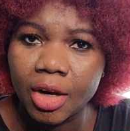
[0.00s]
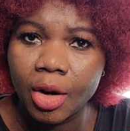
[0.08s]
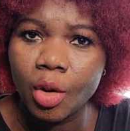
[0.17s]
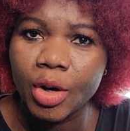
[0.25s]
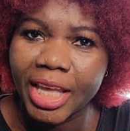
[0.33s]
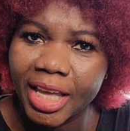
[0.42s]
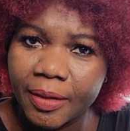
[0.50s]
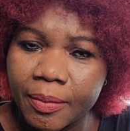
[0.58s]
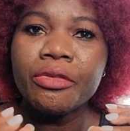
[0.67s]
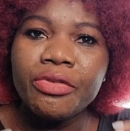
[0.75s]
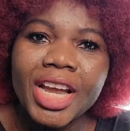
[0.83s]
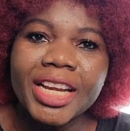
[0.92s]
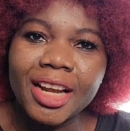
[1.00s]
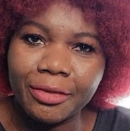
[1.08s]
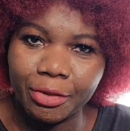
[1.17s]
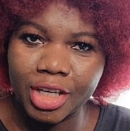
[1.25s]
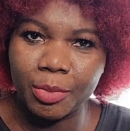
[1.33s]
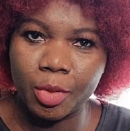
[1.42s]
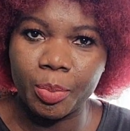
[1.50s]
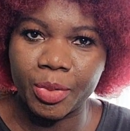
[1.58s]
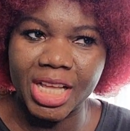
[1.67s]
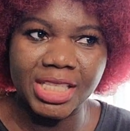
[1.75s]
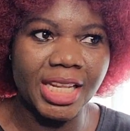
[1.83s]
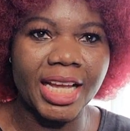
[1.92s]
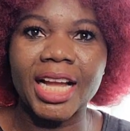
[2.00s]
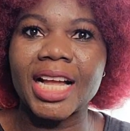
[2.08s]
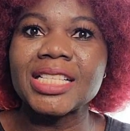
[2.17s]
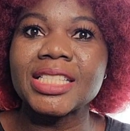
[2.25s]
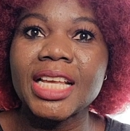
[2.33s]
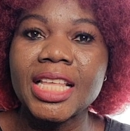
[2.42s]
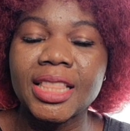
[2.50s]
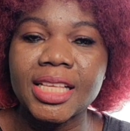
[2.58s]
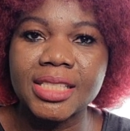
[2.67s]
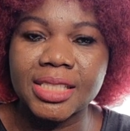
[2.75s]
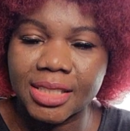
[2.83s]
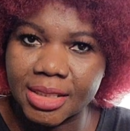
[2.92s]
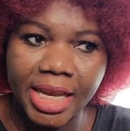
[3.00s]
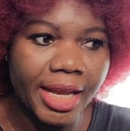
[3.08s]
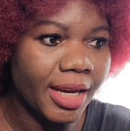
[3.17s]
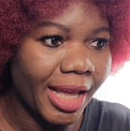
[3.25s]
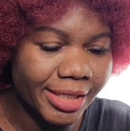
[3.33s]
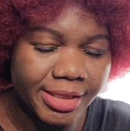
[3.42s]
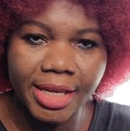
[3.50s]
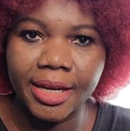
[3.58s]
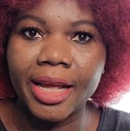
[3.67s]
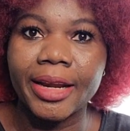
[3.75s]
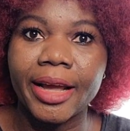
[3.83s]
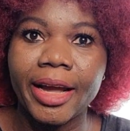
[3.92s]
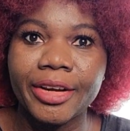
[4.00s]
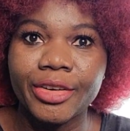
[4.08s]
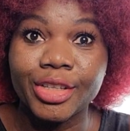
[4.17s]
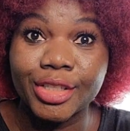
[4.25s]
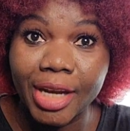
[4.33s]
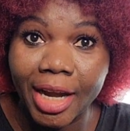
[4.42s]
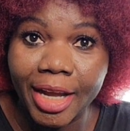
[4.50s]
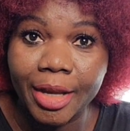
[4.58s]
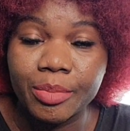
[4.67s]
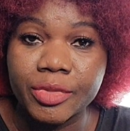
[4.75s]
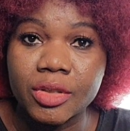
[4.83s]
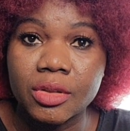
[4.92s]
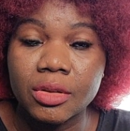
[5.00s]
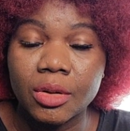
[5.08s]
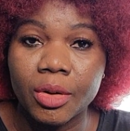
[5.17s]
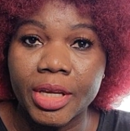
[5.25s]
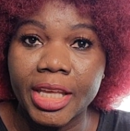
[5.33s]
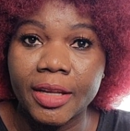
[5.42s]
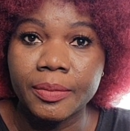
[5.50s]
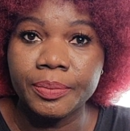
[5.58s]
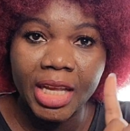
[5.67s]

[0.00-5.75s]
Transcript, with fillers: Okay? Very affordable price. Like I can say this 10 and 10 and 100 times. Okay?